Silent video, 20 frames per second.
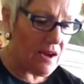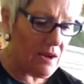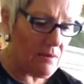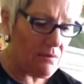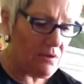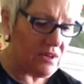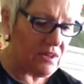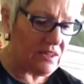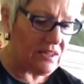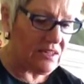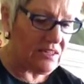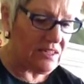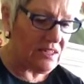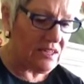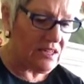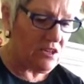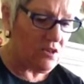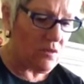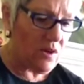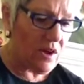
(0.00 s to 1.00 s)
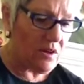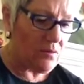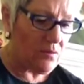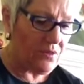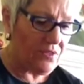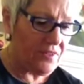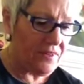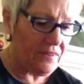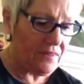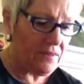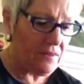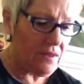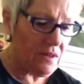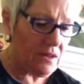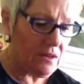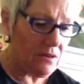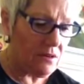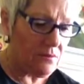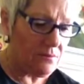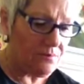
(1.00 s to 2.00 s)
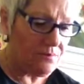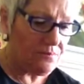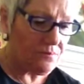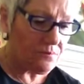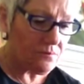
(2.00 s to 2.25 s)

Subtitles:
I'm going to continue on with this needle